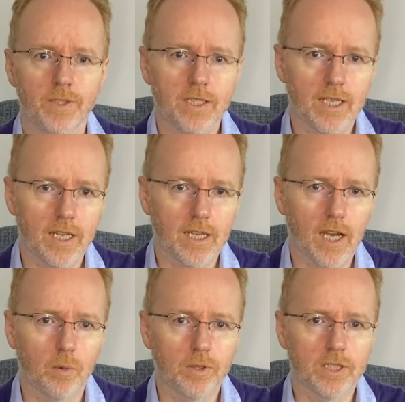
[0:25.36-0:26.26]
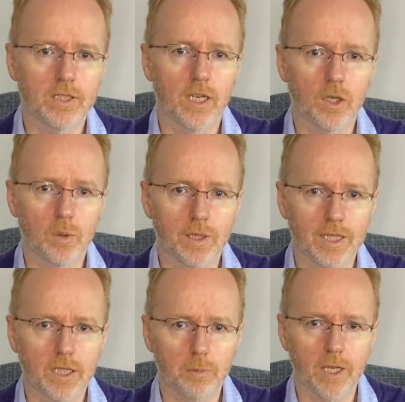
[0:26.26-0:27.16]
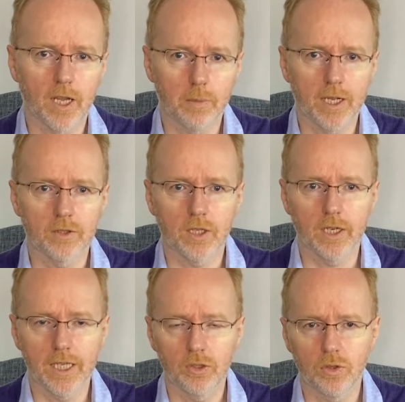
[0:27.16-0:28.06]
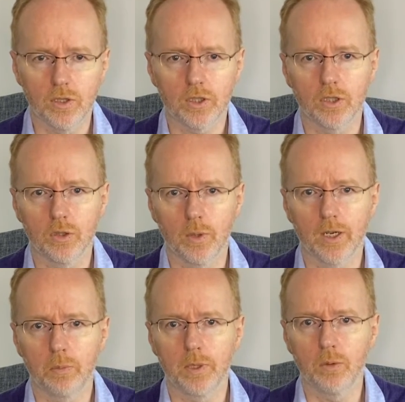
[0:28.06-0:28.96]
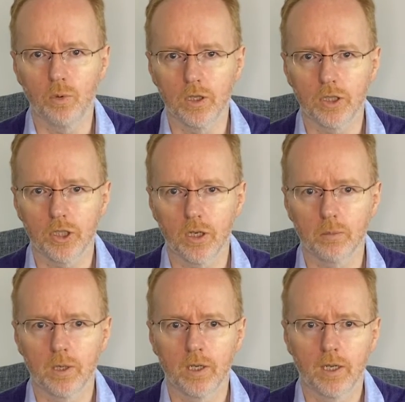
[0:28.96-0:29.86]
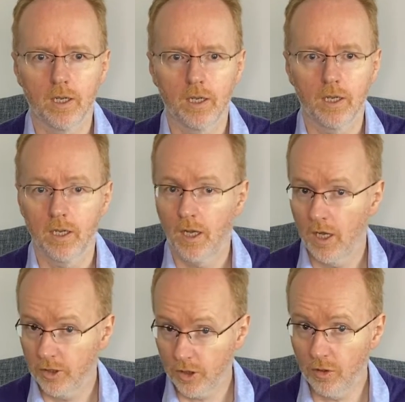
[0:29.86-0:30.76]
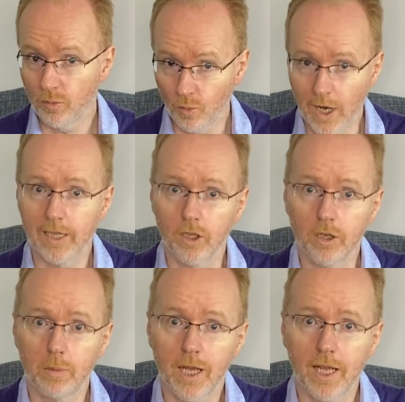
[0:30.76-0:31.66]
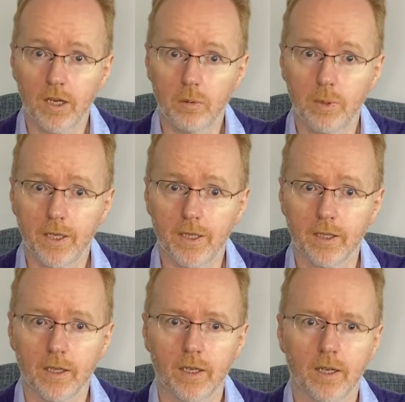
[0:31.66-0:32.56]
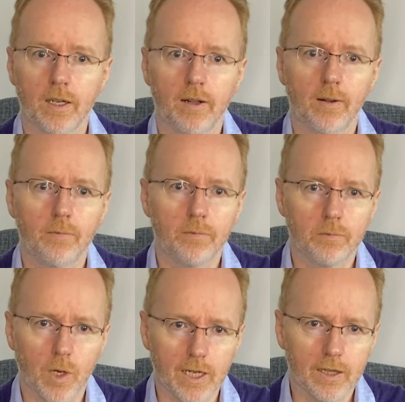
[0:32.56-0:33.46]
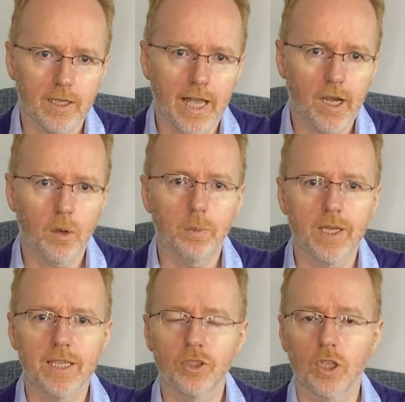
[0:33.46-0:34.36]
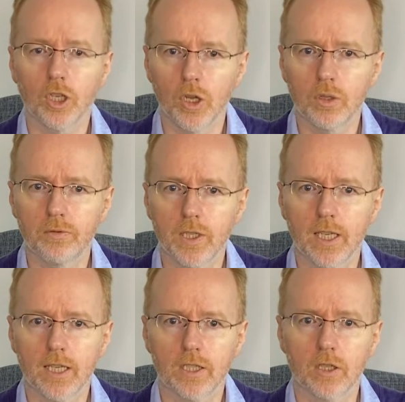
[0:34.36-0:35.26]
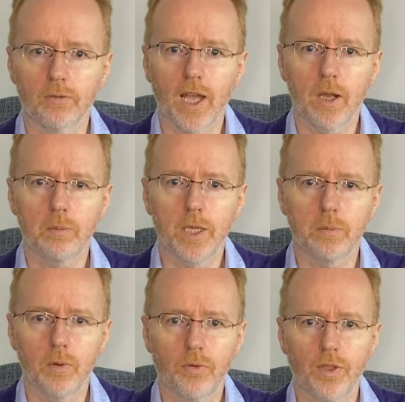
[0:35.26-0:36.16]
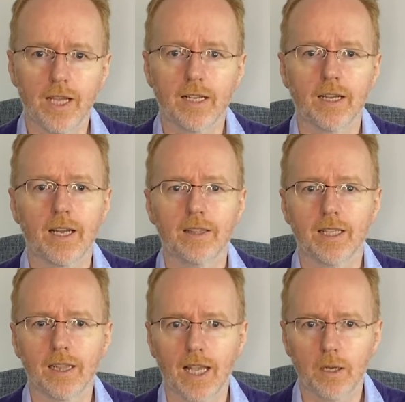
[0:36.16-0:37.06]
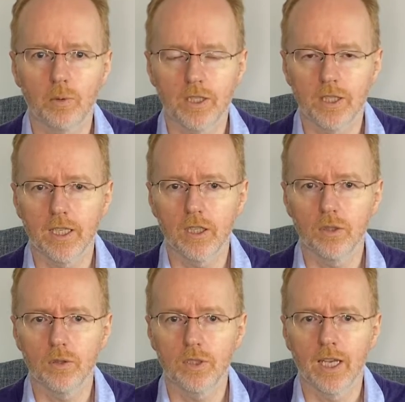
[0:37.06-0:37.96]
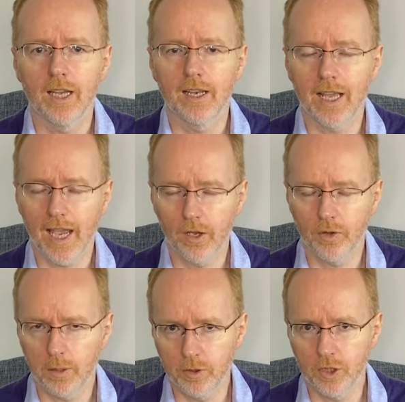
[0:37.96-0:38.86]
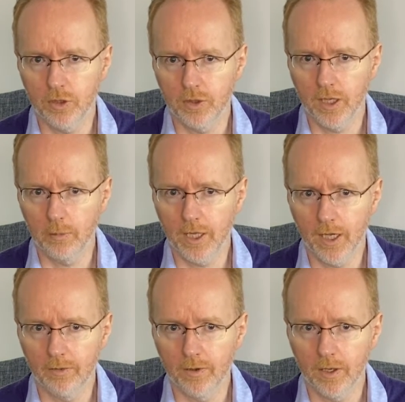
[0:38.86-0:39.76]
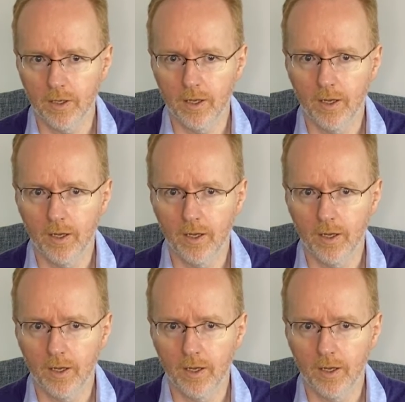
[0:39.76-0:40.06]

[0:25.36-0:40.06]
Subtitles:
Today I want to tell you a little bit about our Introduction to NLP workshop. So why learn about NLP? Well, NLP is a codification of how people think, the language they use and how they produce their behaviour.